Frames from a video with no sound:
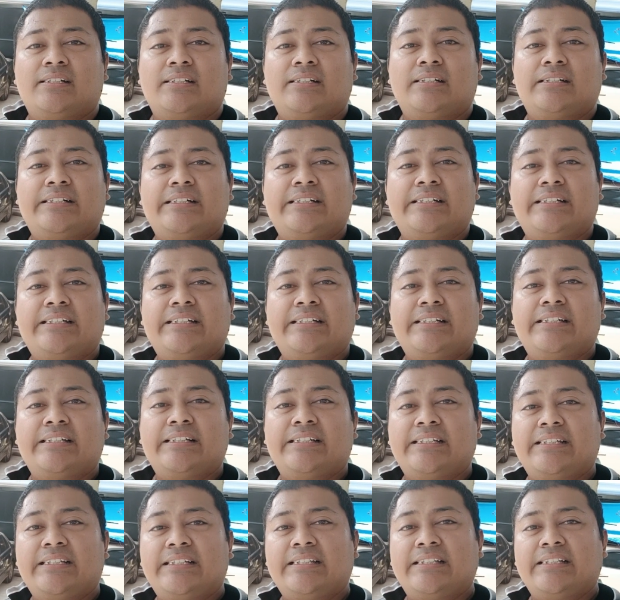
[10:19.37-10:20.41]

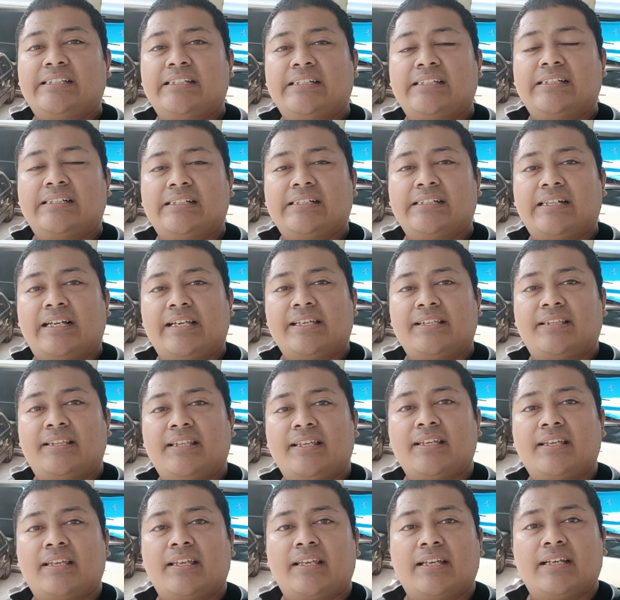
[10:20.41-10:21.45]
And I
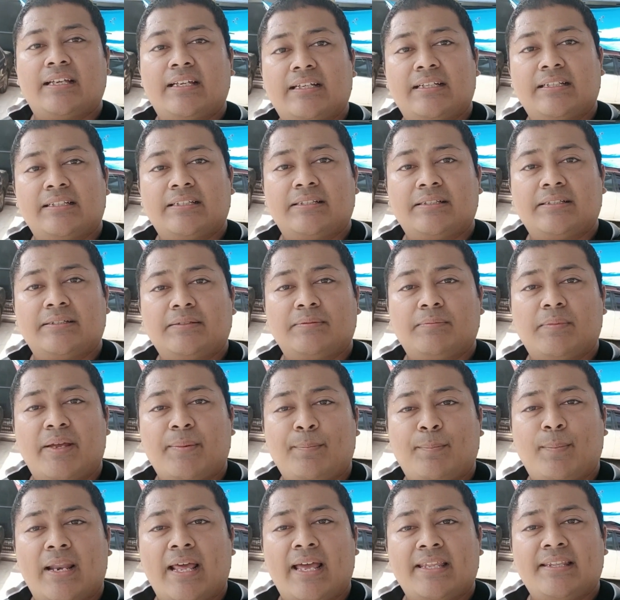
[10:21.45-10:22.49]
think my
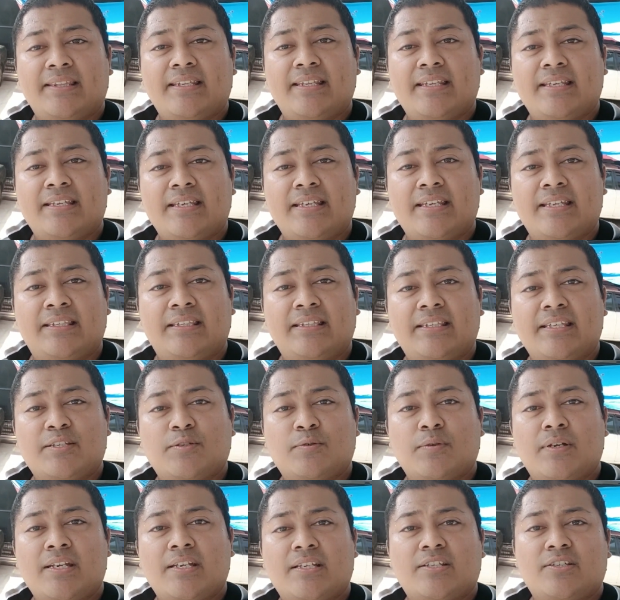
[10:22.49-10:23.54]
plan in this
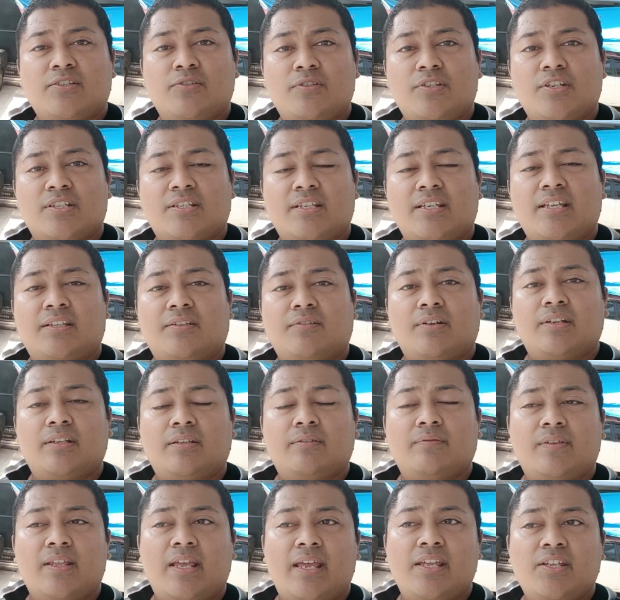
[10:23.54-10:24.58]
one is to just get rid
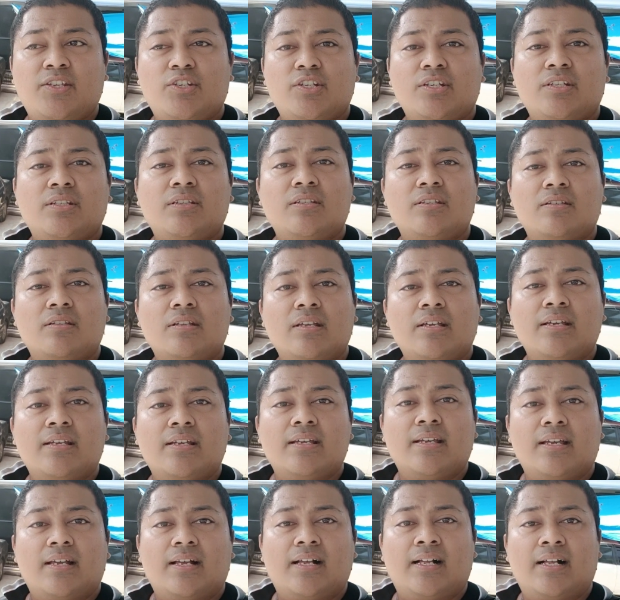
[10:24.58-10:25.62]
of the engine,
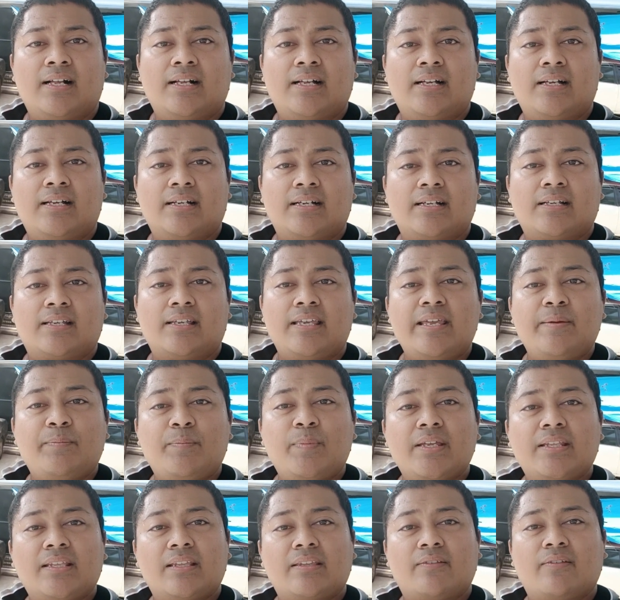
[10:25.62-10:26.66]
keep
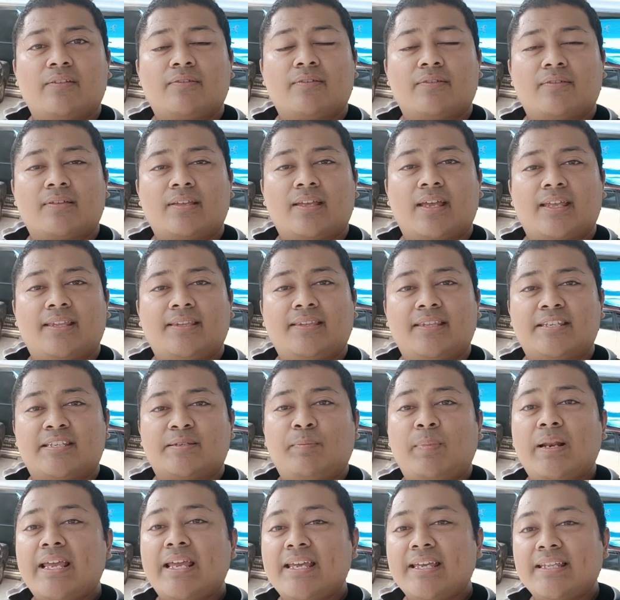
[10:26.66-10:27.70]
it and
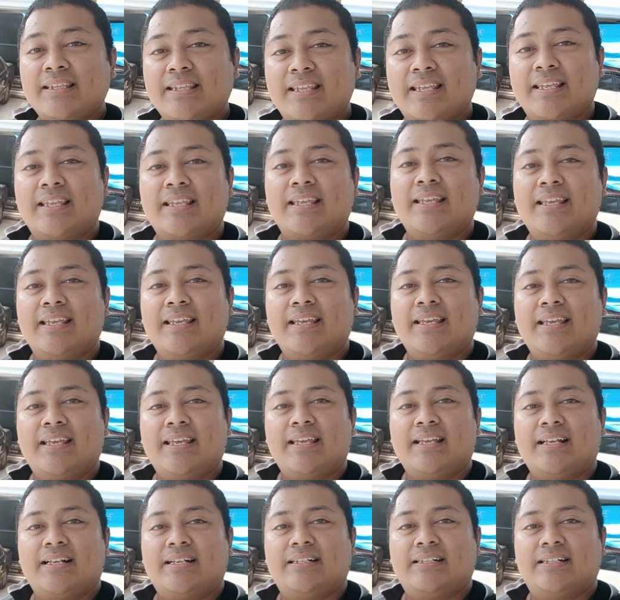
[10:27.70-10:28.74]
display it,
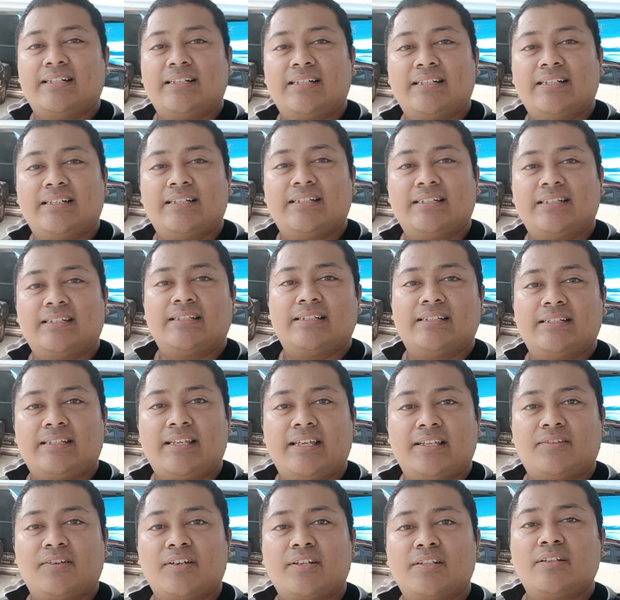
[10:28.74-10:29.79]
uh,
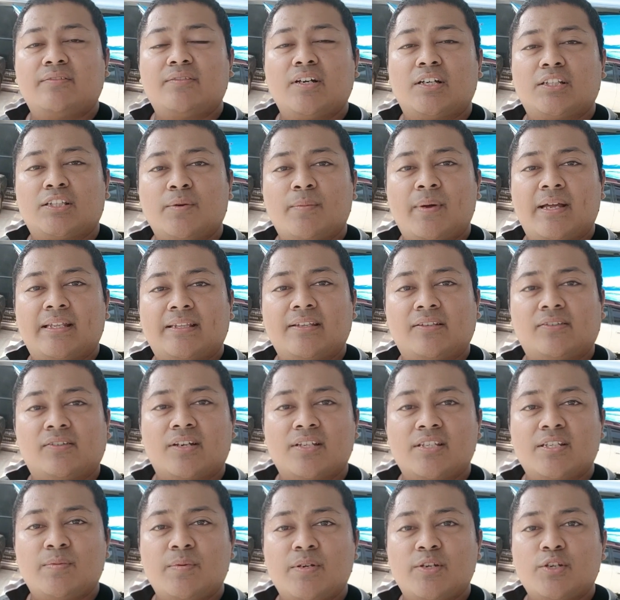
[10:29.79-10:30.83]
get rid of the automatic
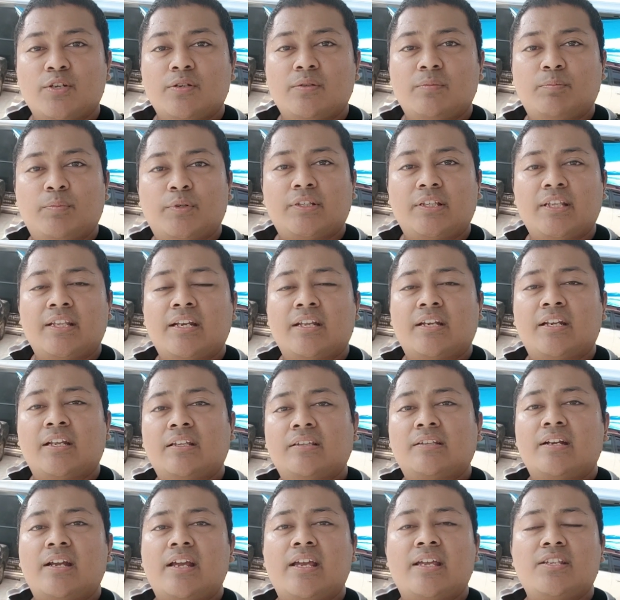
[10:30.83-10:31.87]
transmission, put in
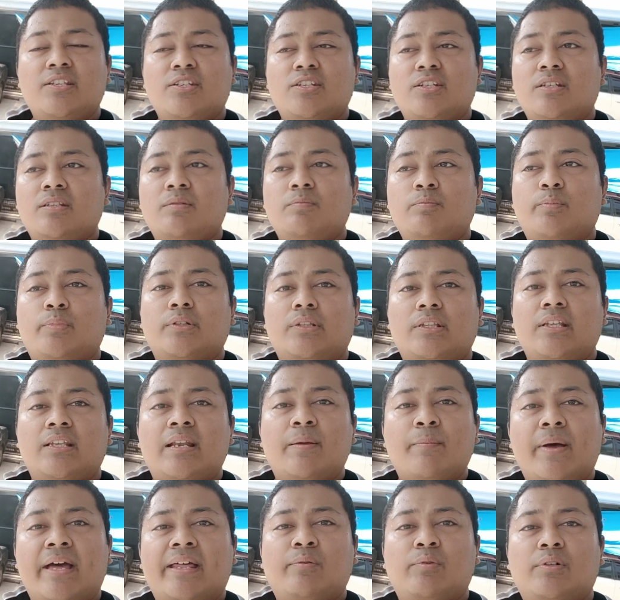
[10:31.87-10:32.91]
another engine, put in a
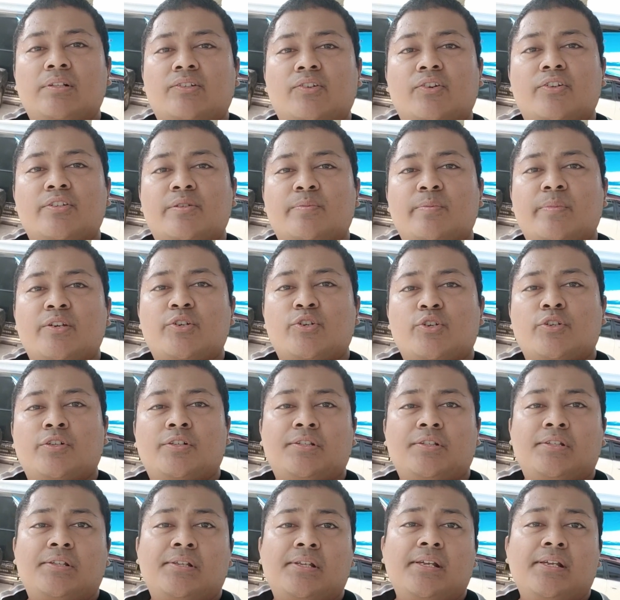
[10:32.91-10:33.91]
manual transmission,